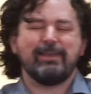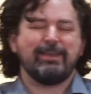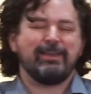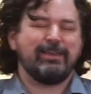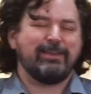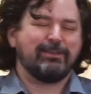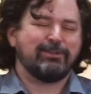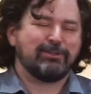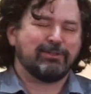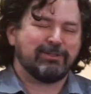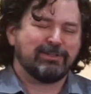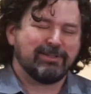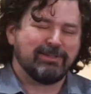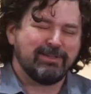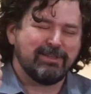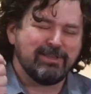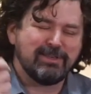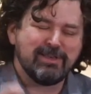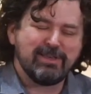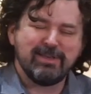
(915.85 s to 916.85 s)
each
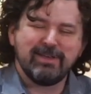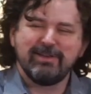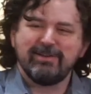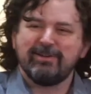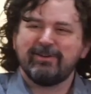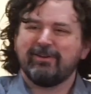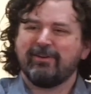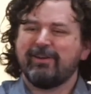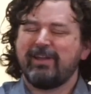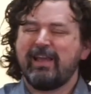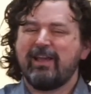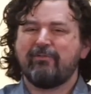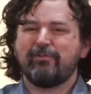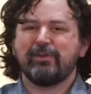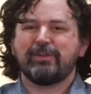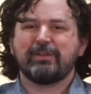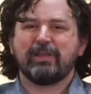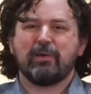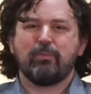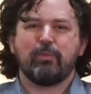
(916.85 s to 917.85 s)
year,
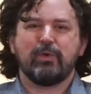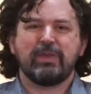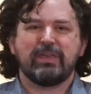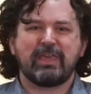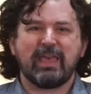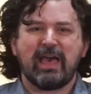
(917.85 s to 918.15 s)
every time we